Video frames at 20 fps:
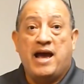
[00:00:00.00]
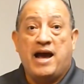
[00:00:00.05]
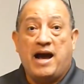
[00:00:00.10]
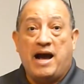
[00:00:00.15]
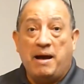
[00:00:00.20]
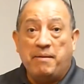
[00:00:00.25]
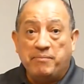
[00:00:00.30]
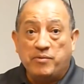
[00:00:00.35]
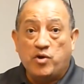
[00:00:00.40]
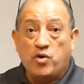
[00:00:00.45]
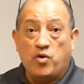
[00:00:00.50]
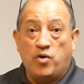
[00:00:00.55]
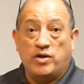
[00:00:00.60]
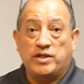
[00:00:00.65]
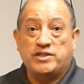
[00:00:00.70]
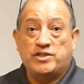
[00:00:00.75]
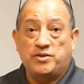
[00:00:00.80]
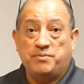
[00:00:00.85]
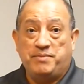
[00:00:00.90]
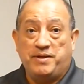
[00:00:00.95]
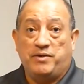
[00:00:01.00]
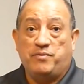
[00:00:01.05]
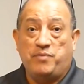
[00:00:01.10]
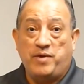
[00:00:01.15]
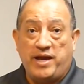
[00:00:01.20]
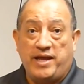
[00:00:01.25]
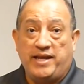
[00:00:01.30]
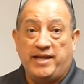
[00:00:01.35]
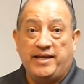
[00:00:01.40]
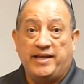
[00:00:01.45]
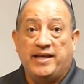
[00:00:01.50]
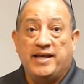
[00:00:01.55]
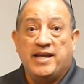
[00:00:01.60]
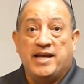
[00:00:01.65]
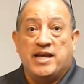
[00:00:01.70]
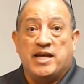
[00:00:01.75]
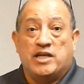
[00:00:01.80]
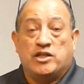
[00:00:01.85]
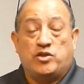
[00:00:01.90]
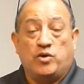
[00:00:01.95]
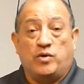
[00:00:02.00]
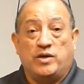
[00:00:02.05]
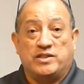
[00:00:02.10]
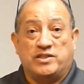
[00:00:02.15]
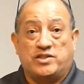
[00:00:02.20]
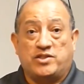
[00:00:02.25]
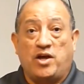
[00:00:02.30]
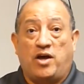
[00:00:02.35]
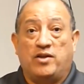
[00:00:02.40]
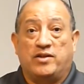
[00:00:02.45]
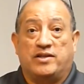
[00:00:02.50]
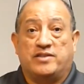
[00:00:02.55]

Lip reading: I'm going to be ready to install